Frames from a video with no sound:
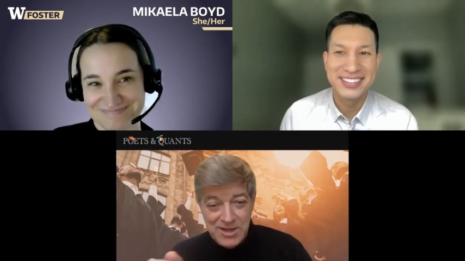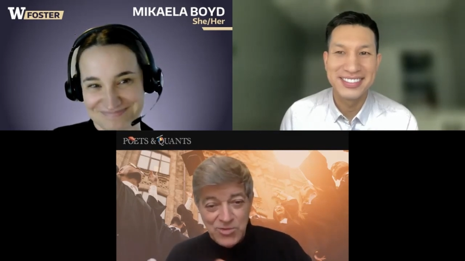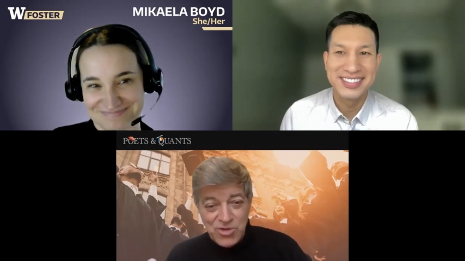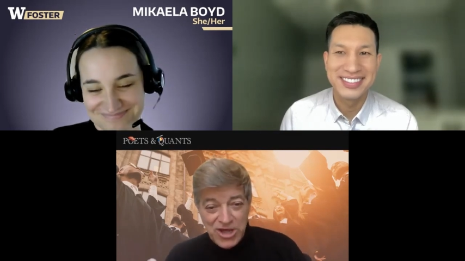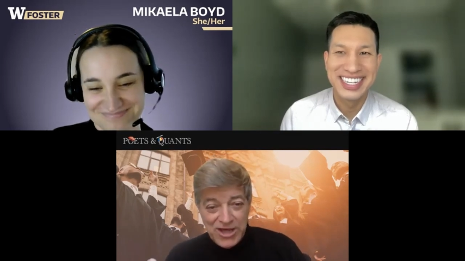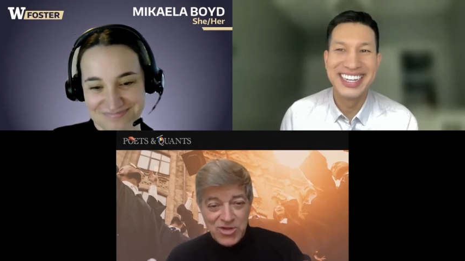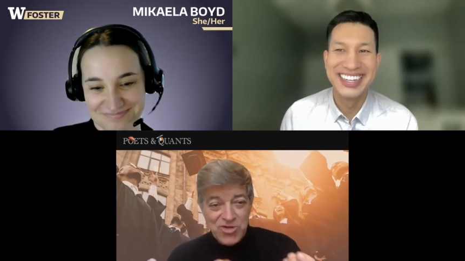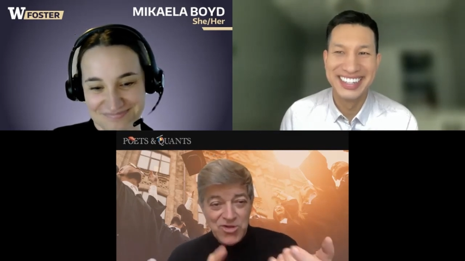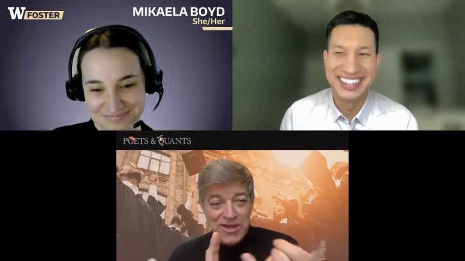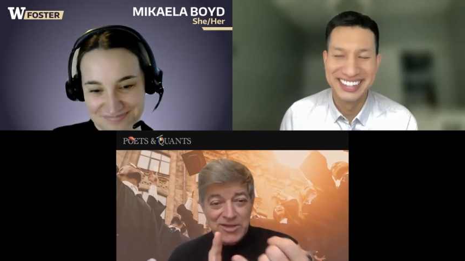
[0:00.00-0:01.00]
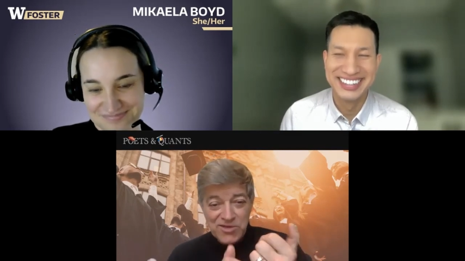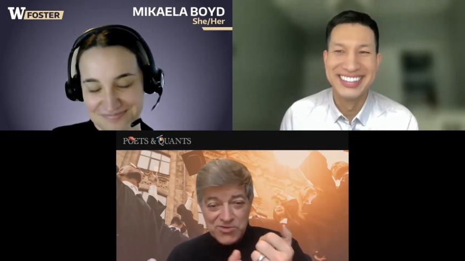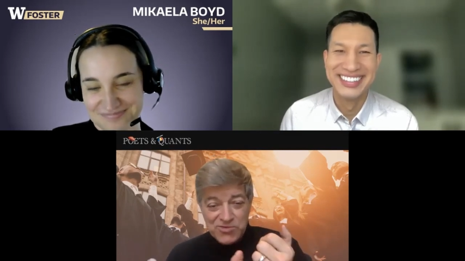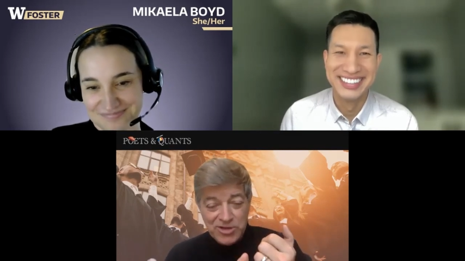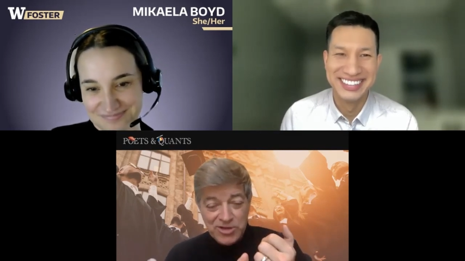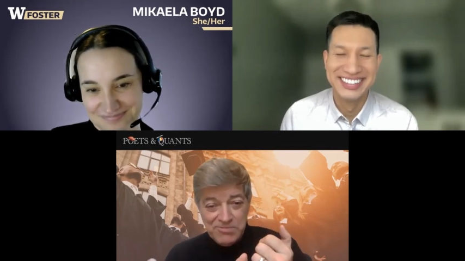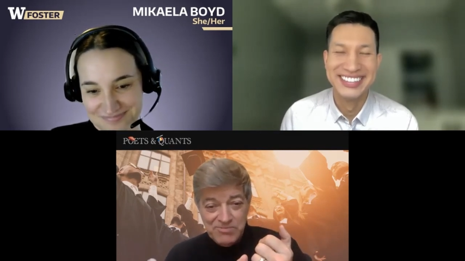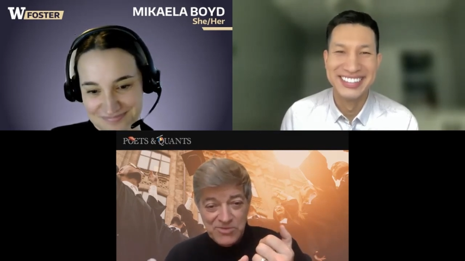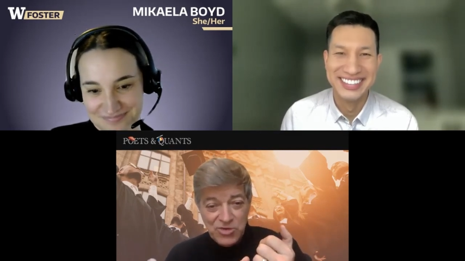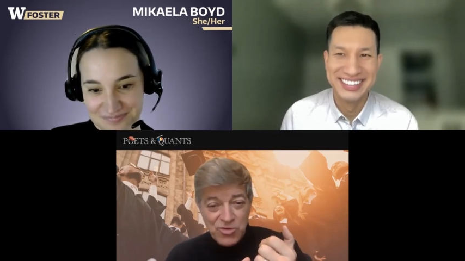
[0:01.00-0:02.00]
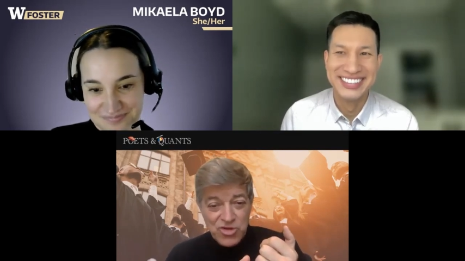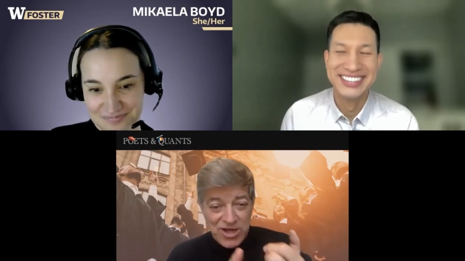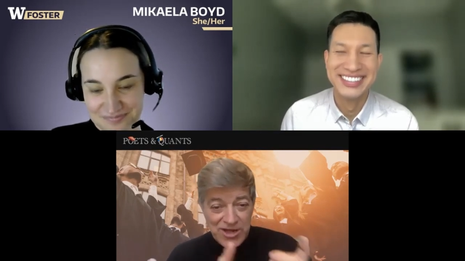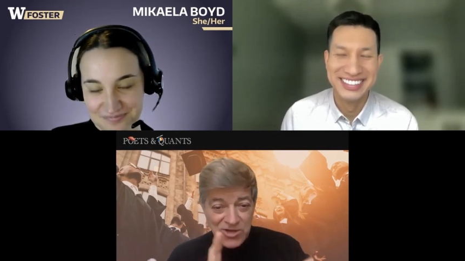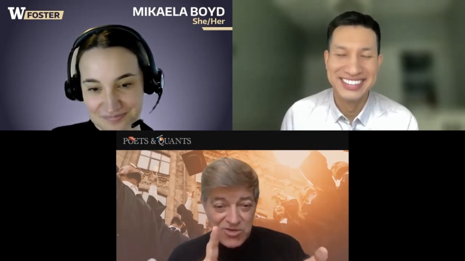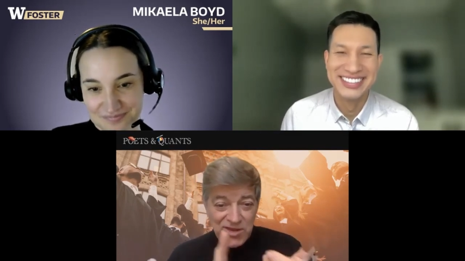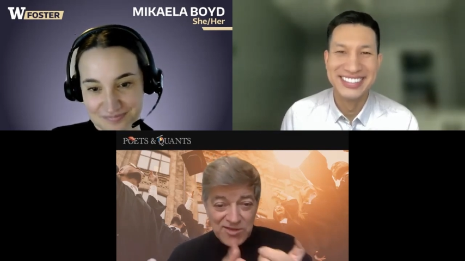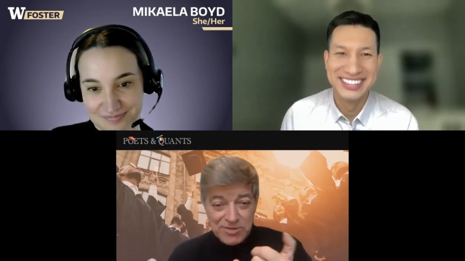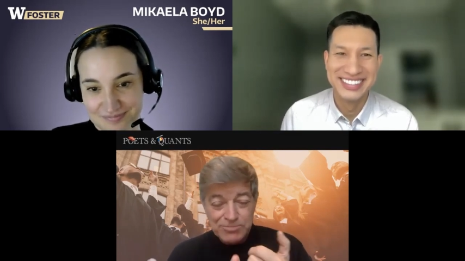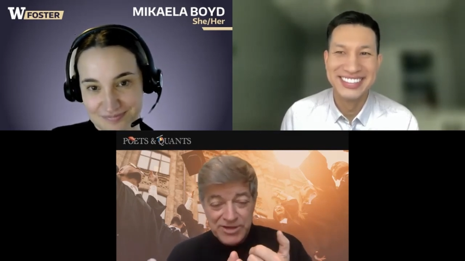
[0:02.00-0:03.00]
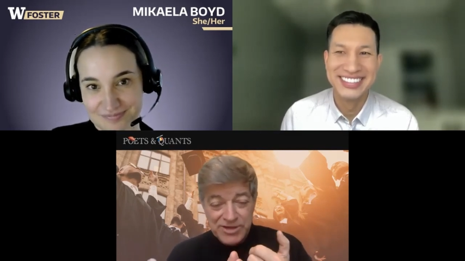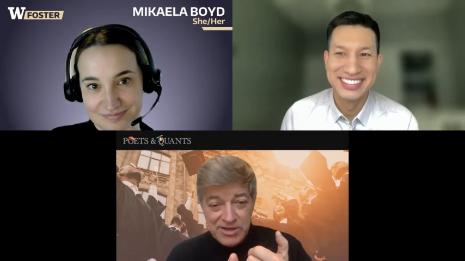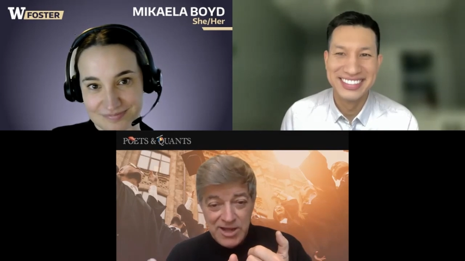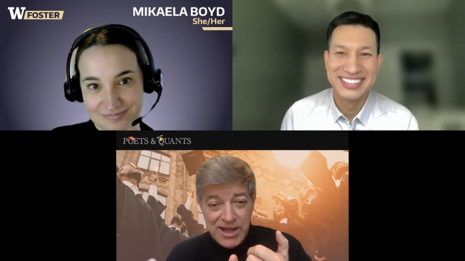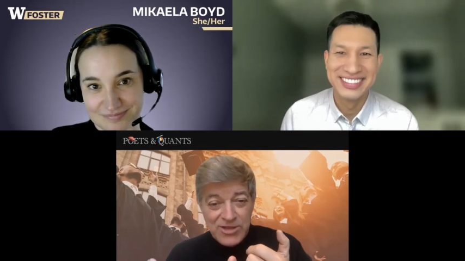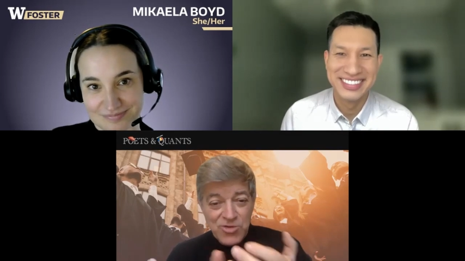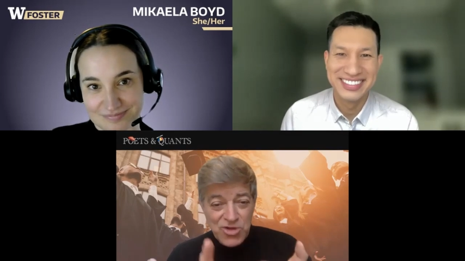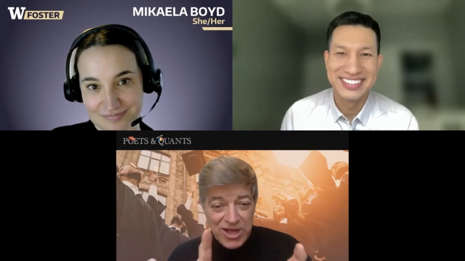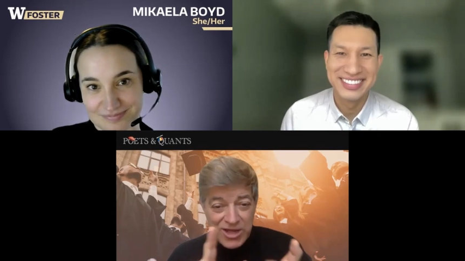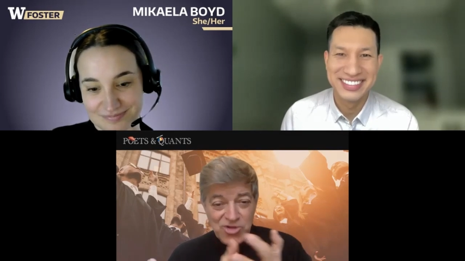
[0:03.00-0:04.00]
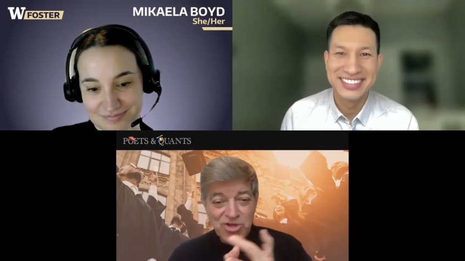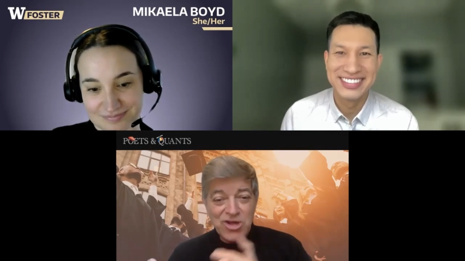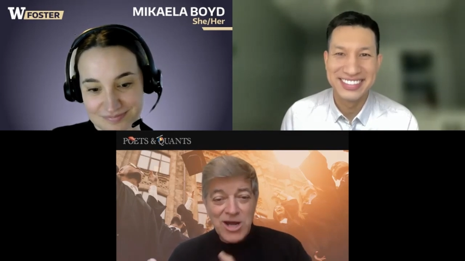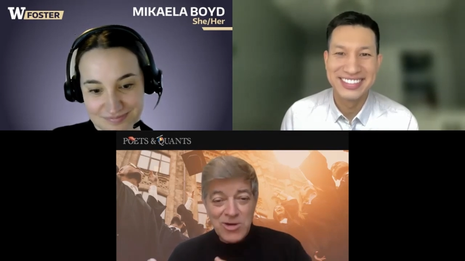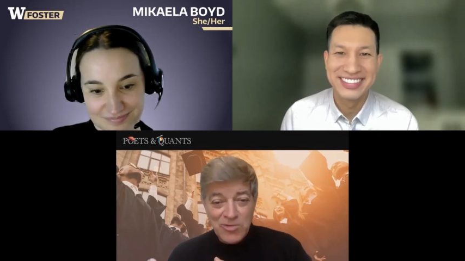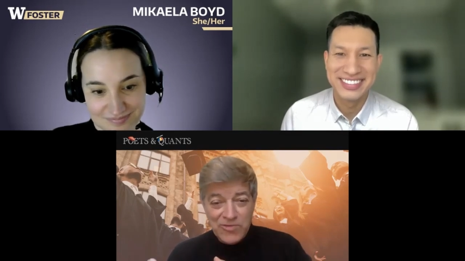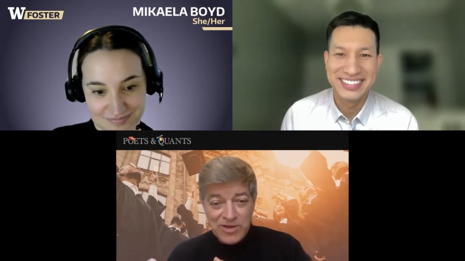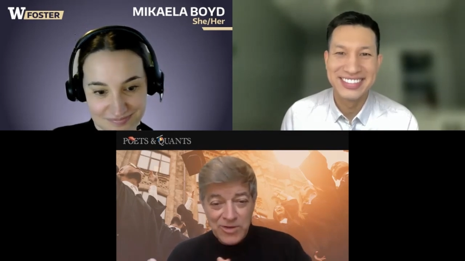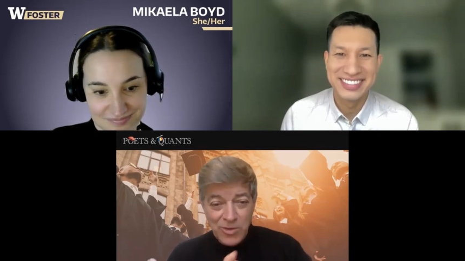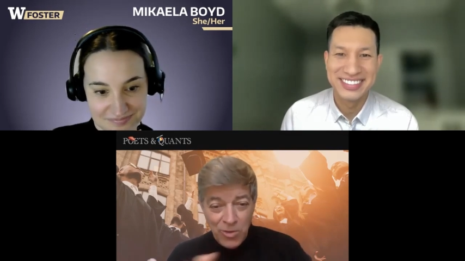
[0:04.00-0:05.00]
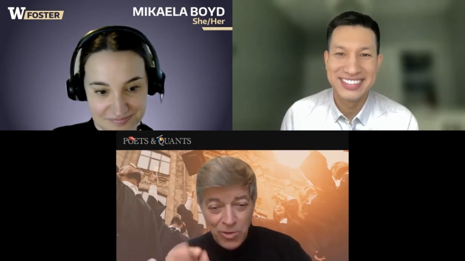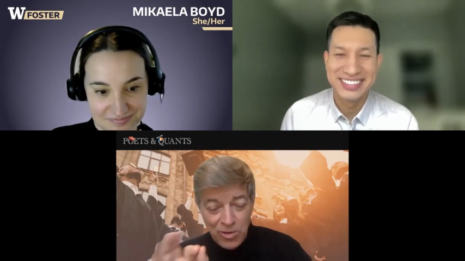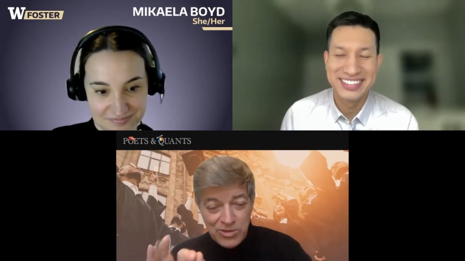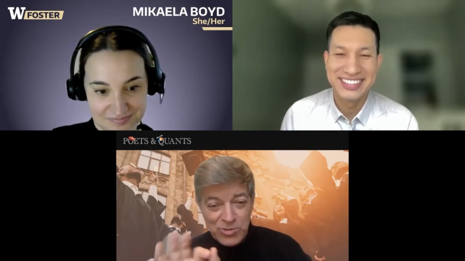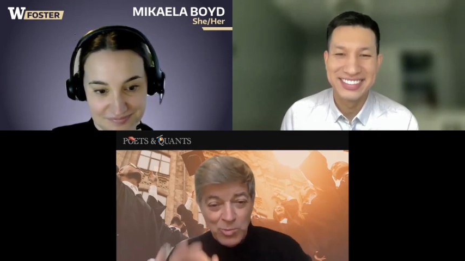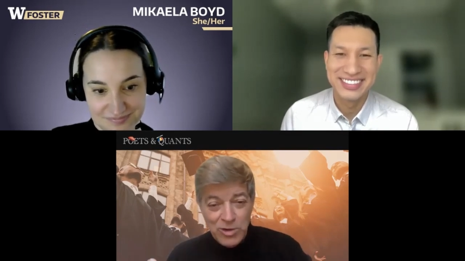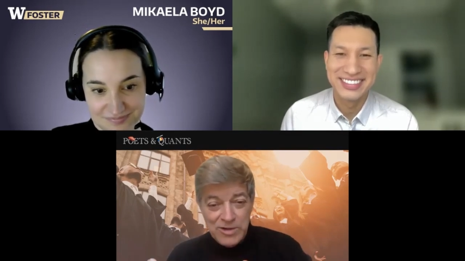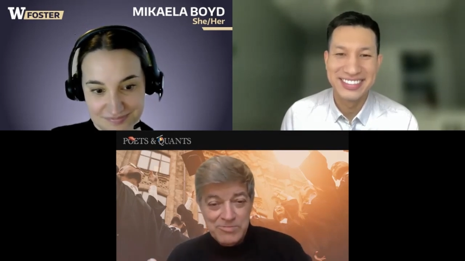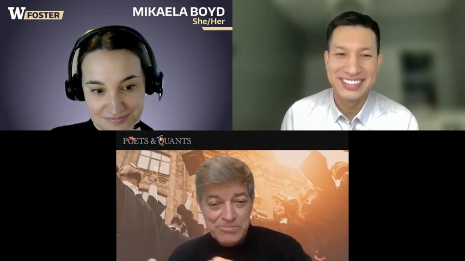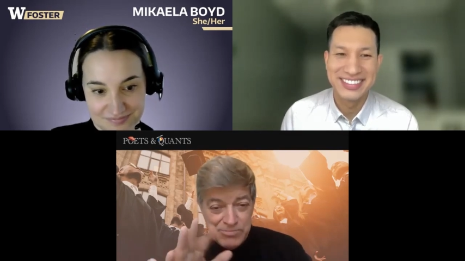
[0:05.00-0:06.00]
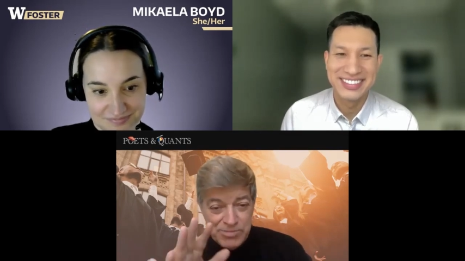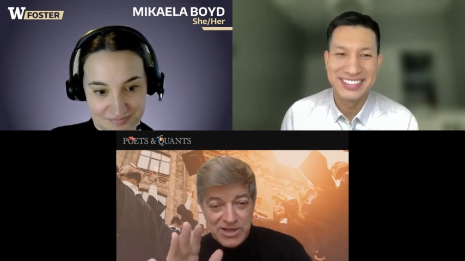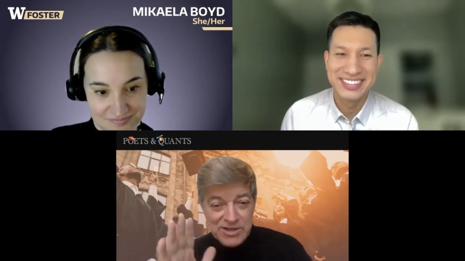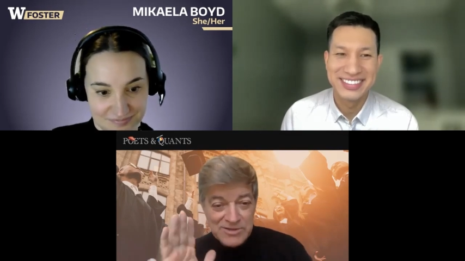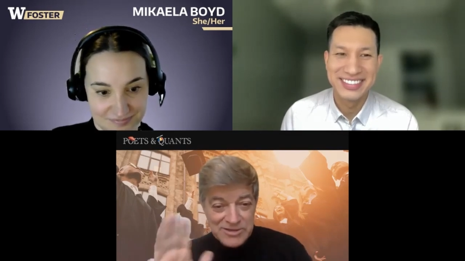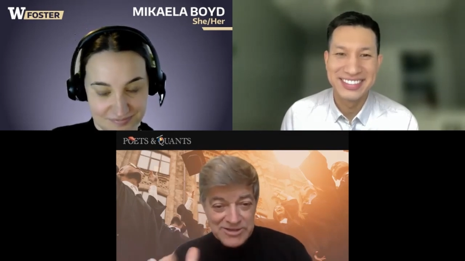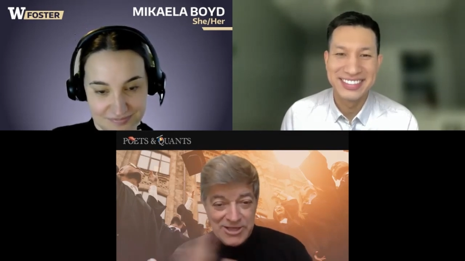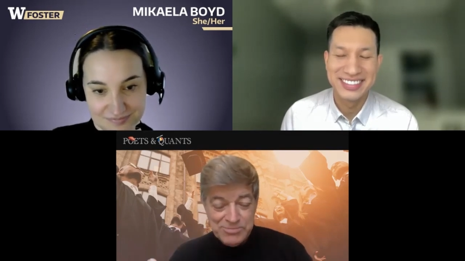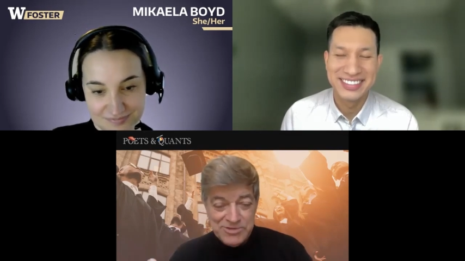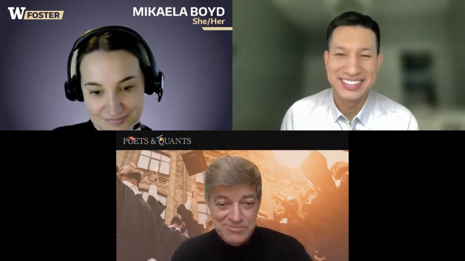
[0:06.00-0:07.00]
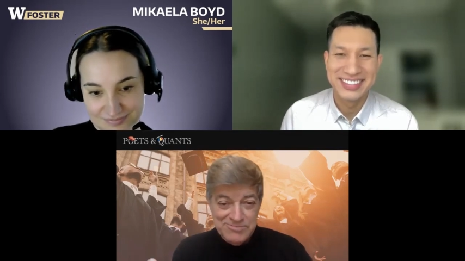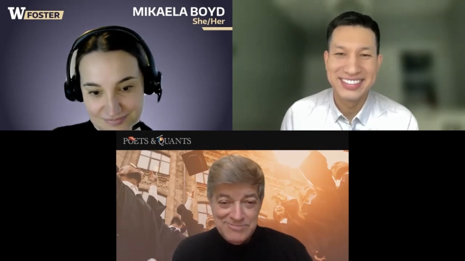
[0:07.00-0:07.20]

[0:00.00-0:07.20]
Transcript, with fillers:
Speaker 1: You changed industry, You change discipline and you change geography all in one big leap.